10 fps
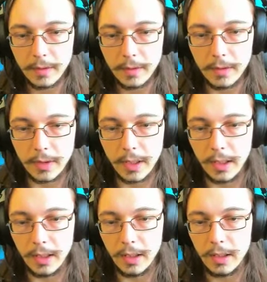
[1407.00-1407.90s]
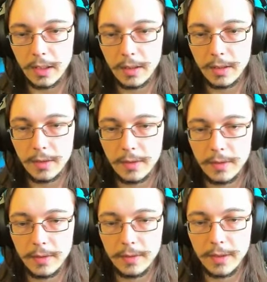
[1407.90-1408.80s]
Okay.
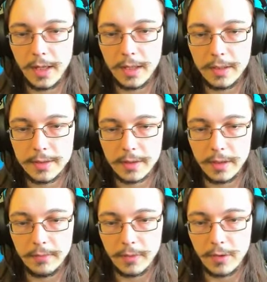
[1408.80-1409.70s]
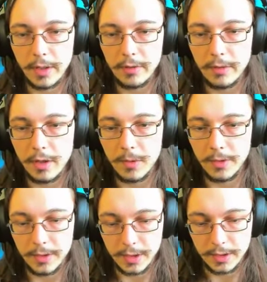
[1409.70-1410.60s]
That is going to require a lot more
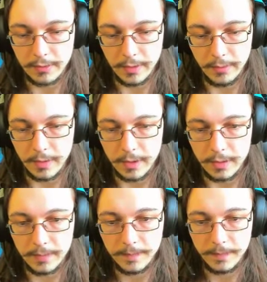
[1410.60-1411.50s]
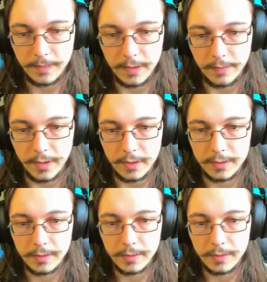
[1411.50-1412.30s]
than just 21 of these.